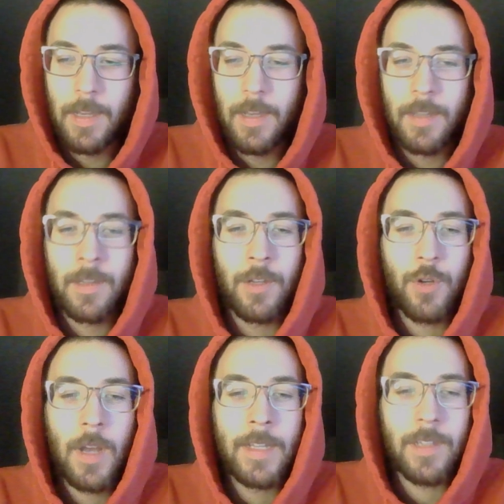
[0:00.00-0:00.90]
try
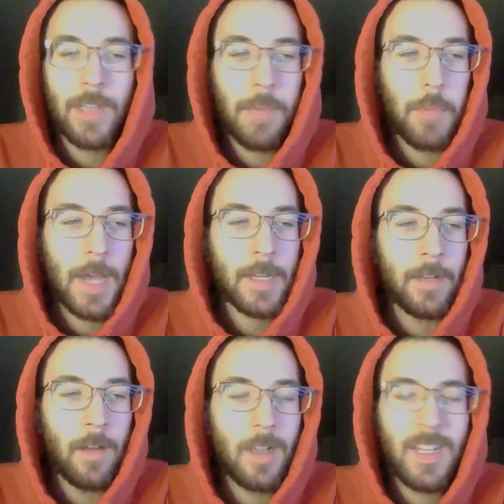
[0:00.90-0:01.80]
and step back and
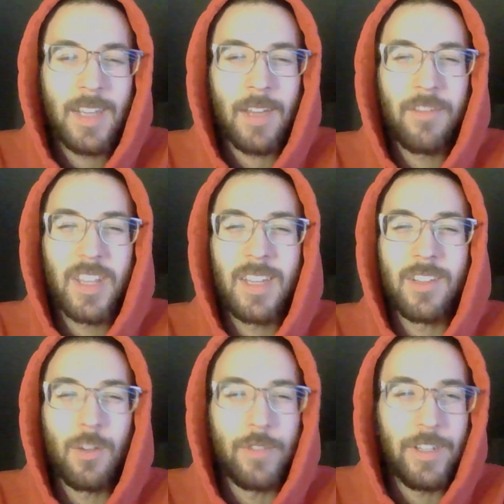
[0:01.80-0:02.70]
not take everything so
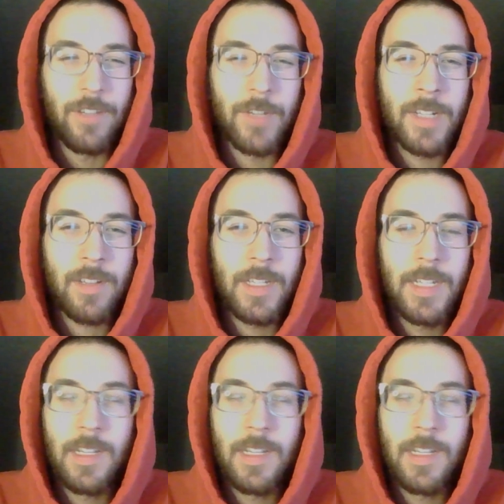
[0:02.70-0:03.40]
seriously,